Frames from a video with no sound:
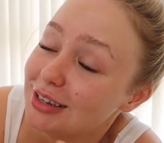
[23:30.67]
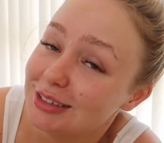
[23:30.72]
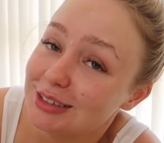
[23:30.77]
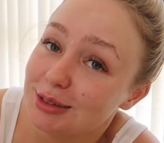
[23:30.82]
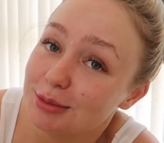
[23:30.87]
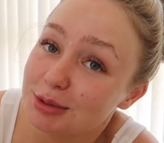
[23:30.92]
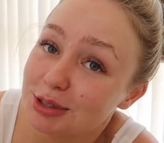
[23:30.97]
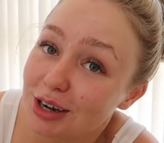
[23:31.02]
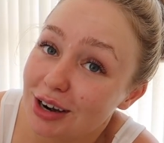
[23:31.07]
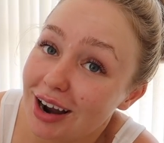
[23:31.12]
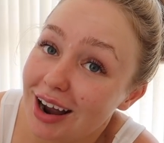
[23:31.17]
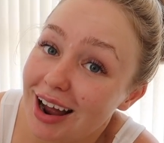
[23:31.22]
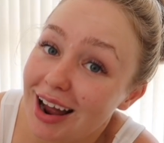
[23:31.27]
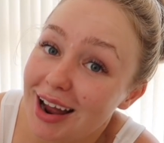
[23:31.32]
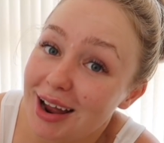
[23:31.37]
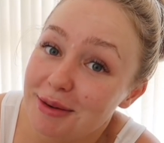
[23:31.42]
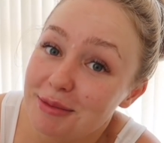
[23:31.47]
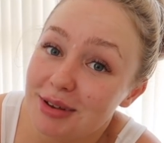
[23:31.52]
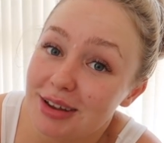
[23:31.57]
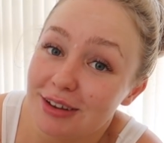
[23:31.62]

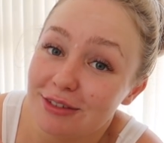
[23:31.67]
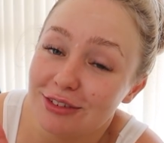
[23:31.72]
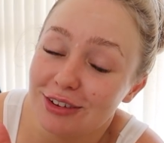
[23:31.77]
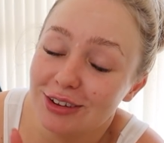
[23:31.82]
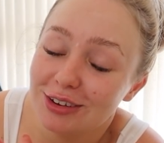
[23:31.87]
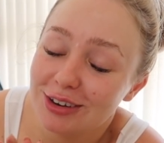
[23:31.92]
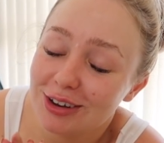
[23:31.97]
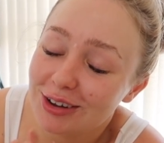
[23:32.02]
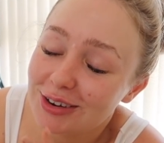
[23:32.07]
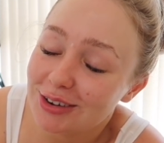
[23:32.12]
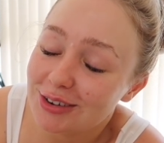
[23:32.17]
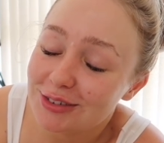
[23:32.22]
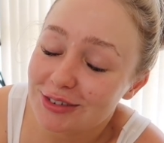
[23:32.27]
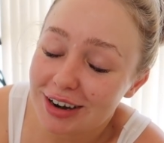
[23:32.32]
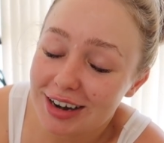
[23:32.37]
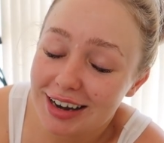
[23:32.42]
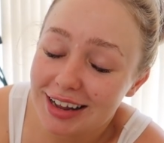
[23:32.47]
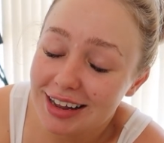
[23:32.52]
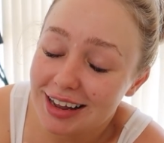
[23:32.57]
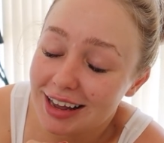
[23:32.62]
Subscribe if you're not
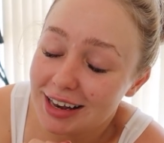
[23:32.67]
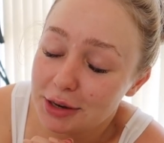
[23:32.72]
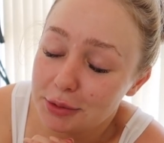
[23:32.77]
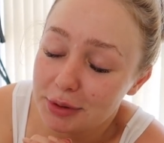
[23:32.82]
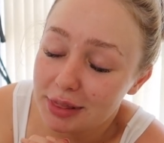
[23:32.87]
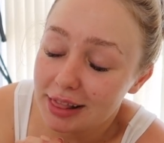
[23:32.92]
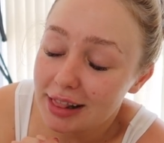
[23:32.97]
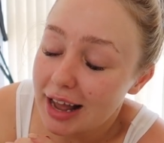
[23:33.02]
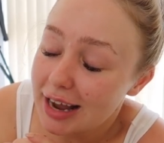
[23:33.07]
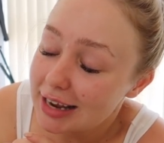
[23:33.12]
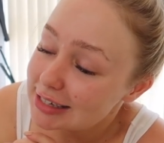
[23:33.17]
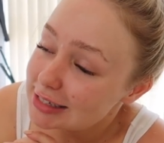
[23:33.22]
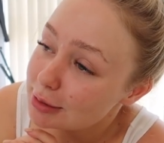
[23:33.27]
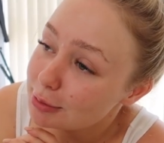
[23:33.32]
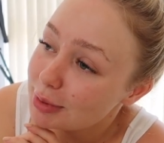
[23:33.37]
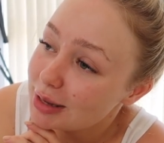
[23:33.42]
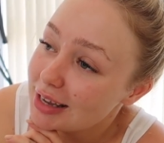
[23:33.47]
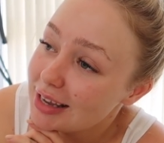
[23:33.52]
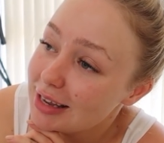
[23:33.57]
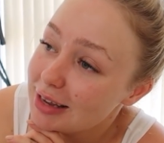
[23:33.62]
already and you would like to
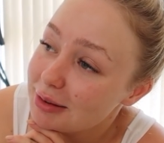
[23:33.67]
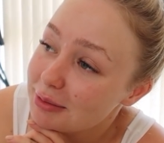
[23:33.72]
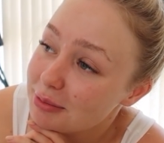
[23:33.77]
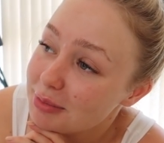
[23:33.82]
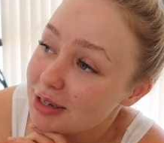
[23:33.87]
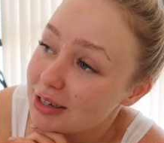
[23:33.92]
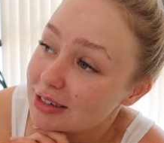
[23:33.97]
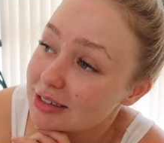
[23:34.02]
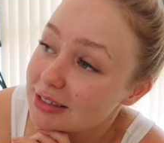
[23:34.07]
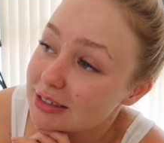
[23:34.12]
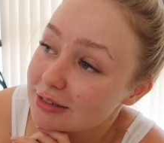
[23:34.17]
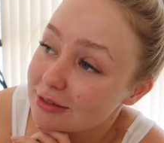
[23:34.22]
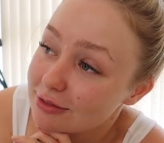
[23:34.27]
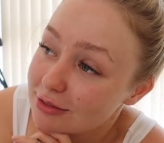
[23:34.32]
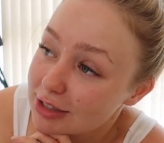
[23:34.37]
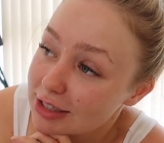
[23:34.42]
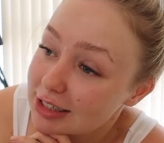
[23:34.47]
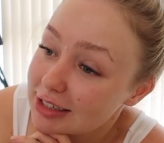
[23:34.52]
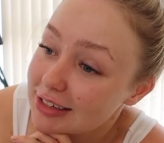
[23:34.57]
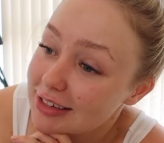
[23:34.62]
be, because it
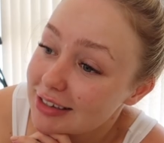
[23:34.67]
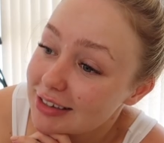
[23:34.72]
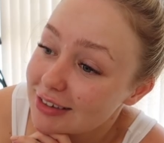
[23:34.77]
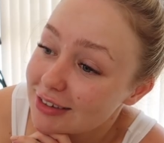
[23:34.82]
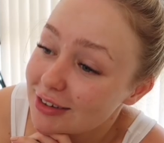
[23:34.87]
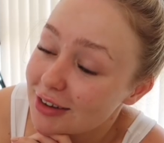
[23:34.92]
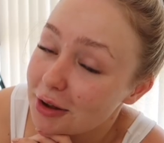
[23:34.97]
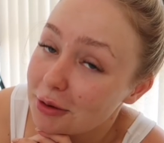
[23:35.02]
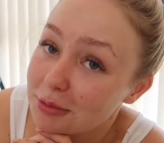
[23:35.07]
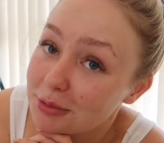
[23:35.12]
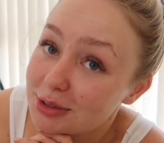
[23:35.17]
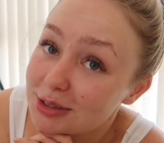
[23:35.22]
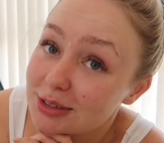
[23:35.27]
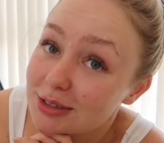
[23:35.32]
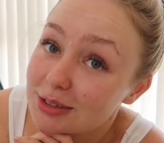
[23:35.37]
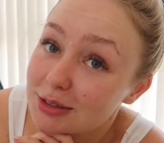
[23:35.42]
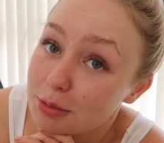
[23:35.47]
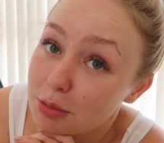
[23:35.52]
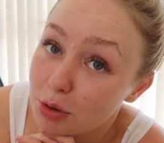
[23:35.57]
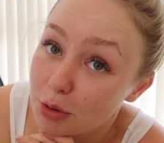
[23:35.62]
really helps
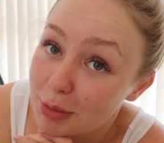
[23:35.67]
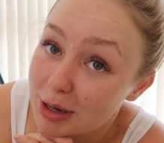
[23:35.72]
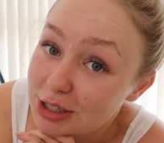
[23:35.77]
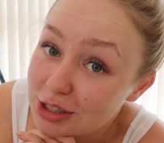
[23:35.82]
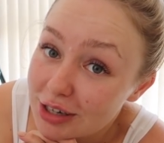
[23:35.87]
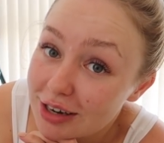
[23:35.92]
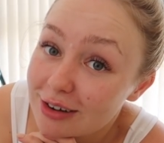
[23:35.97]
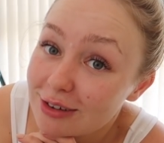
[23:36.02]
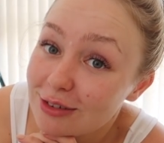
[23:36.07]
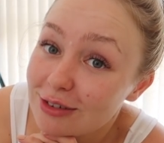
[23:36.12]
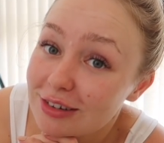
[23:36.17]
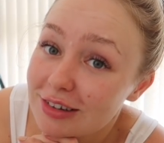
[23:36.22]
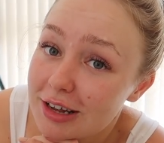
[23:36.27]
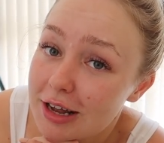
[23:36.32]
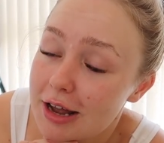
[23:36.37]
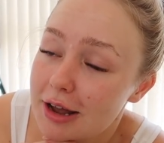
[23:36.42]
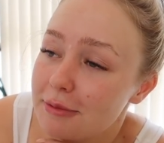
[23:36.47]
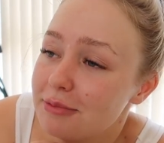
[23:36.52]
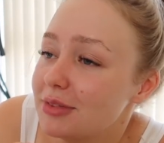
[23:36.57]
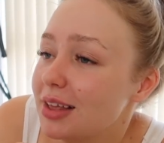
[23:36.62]
support my channel
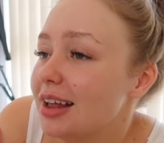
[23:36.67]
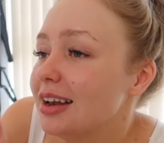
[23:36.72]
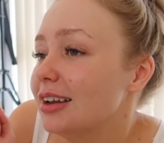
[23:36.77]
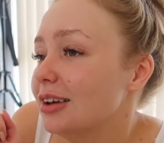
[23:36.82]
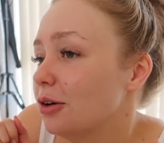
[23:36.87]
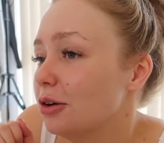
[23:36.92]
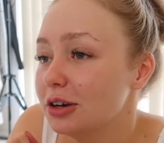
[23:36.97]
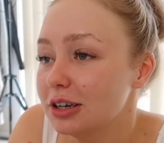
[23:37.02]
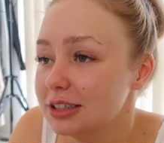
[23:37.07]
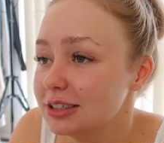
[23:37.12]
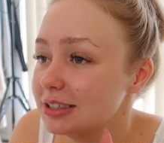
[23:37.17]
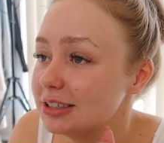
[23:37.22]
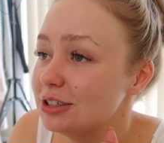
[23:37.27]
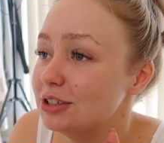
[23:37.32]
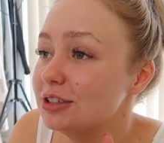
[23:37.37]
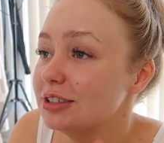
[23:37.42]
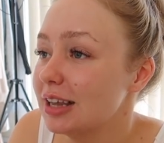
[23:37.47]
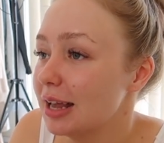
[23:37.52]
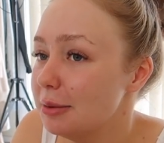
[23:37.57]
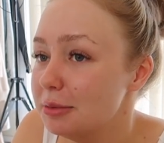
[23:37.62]
and it honestly
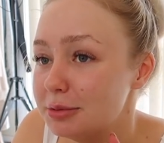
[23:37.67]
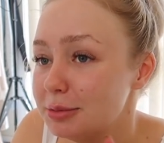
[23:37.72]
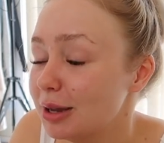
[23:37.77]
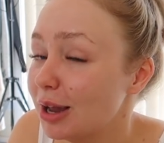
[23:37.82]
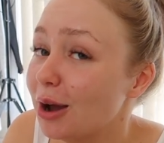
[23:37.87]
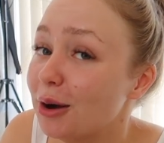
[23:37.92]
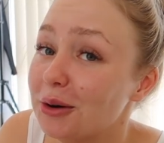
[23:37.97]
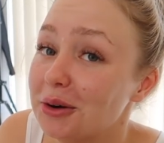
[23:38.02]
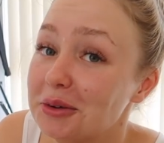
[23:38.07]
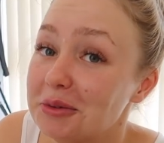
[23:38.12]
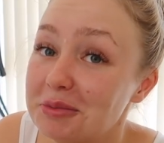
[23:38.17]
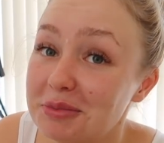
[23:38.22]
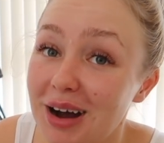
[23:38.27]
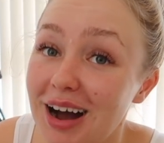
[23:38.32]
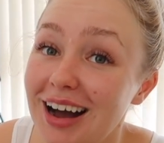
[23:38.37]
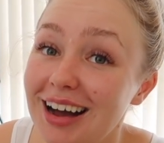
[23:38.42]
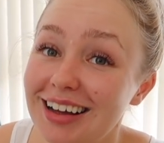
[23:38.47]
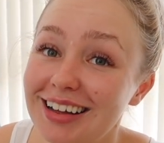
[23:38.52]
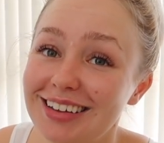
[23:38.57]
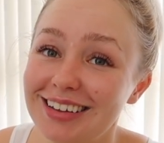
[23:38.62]
just keeps me going.
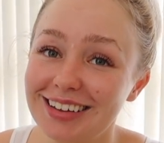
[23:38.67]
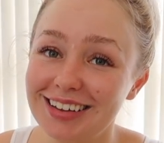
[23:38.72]
But